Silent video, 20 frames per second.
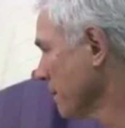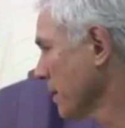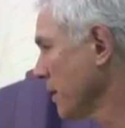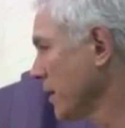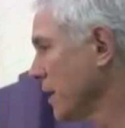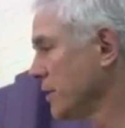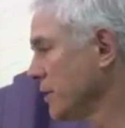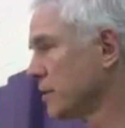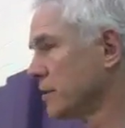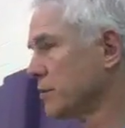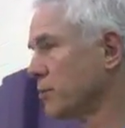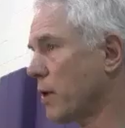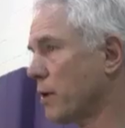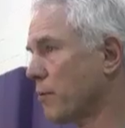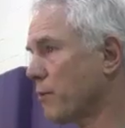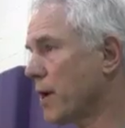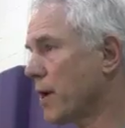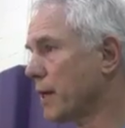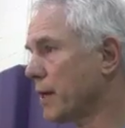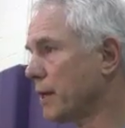He just
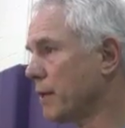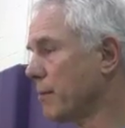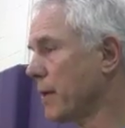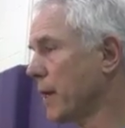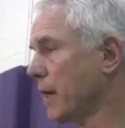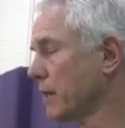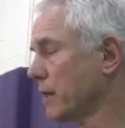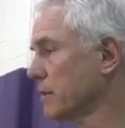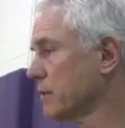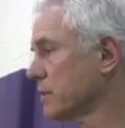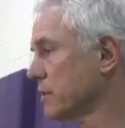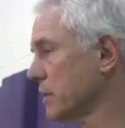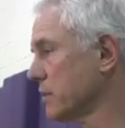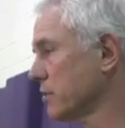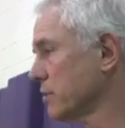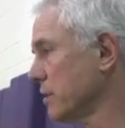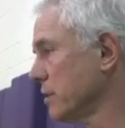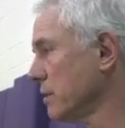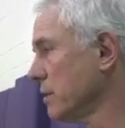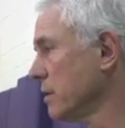wasn't ready to make a
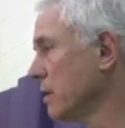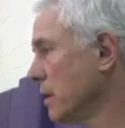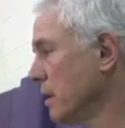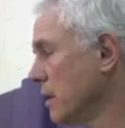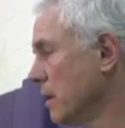decision